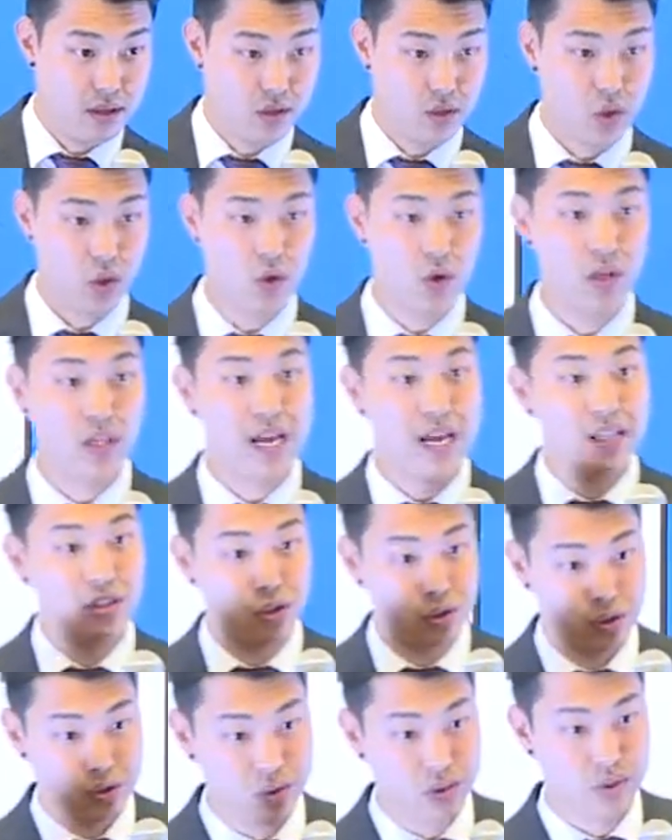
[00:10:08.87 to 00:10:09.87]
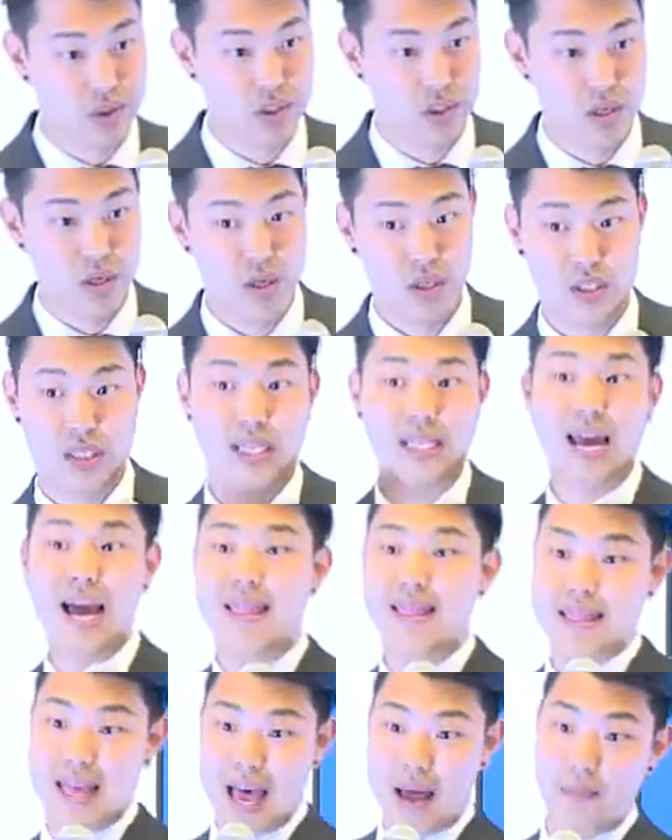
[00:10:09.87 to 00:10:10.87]
The credentials to
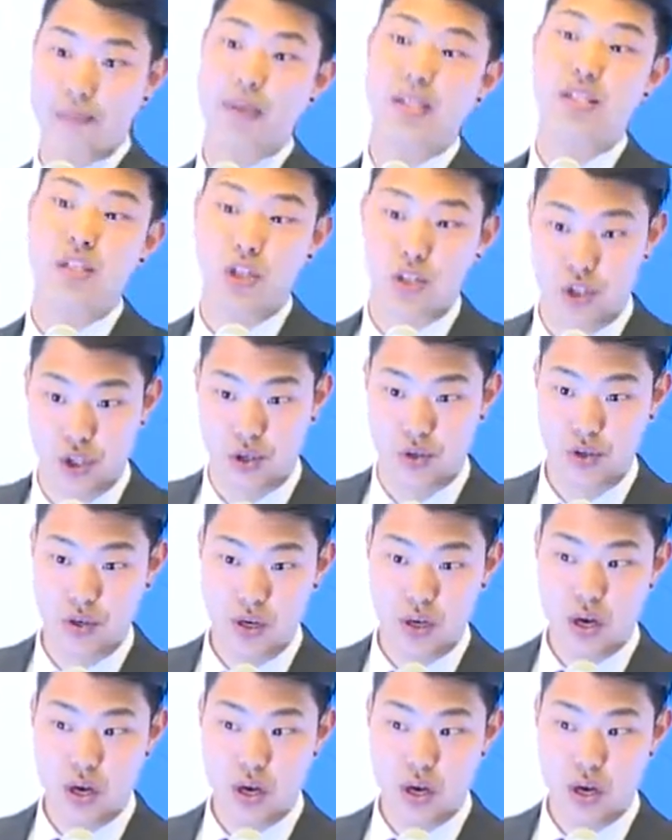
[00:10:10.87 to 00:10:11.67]
get that position.